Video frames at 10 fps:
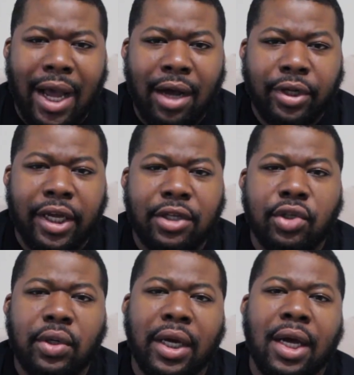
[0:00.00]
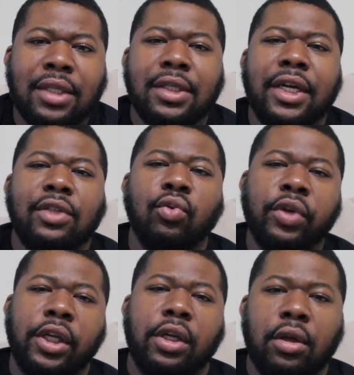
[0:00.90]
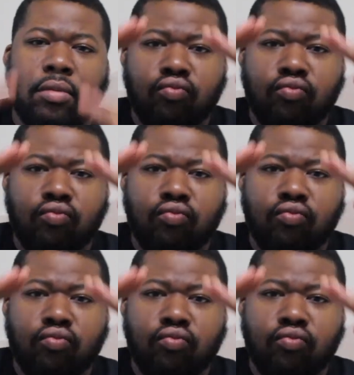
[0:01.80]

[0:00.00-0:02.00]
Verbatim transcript: I'll catch you guys next week.